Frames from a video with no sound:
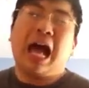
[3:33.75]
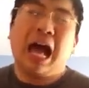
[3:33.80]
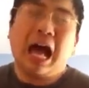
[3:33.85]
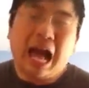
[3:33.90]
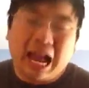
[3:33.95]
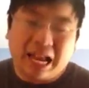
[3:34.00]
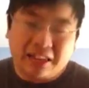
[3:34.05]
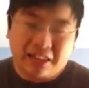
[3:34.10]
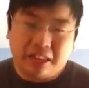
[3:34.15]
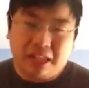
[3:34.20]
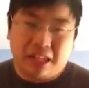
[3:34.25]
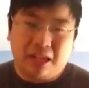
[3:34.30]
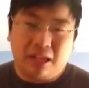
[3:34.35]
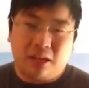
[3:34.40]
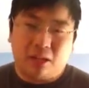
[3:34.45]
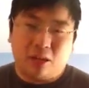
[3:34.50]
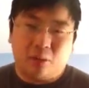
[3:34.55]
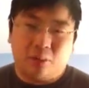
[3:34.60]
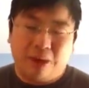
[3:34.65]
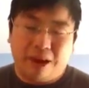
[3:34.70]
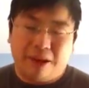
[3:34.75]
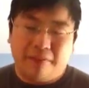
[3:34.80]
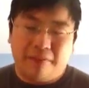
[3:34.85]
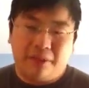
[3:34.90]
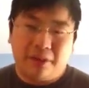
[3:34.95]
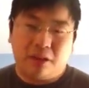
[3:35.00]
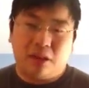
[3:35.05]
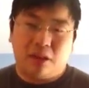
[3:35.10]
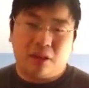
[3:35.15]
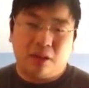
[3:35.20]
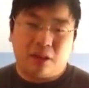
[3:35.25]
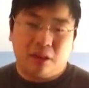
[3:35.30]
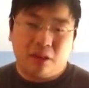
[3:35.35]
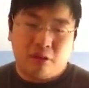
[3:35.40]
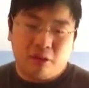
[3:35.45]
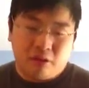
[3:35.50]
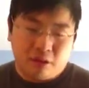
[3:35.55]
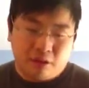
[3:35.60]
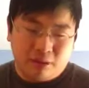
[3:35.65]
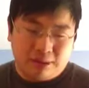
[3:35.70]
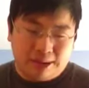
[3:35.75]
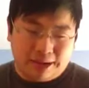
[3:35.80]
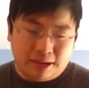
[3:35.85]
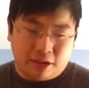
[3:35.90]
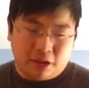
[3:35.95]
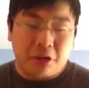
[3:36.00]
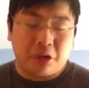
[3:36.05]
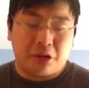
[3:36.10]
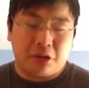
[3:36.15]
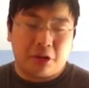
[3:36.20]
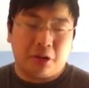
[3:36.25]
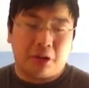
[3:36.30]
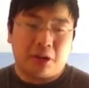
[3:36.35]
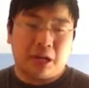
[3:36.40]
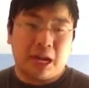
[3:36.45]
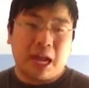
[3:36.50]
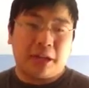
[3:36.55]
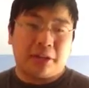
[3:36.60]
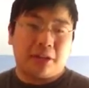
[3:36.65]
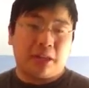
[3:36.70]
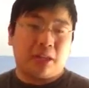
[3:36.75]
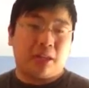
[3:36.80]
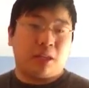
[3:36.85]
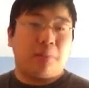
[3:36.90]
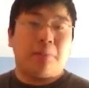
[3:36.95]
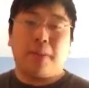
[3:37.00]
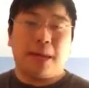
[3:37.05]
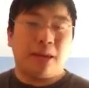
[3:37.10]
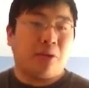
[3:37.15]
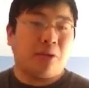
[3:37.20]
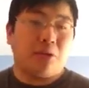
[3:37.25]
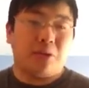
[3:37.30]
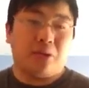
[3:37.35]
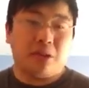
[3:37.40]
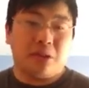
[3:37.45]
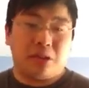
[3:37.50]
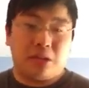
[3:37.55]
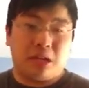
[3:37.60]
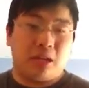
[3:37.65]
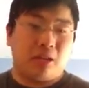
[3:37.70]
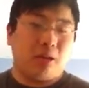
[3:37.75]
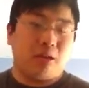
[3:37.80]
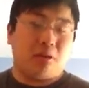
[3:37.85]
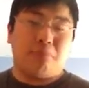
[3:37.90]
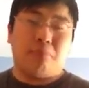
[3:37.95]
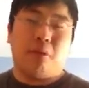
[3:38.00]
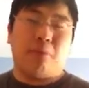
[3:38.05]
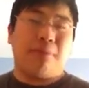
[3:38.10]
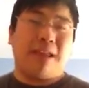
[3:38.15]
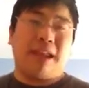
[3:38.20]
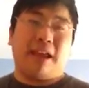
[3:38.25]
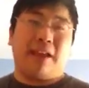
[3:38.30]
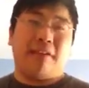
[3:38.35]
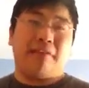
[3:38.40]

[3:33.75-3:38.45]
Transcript: I think the Ravens land in third. I think the Bengals and Steelers probably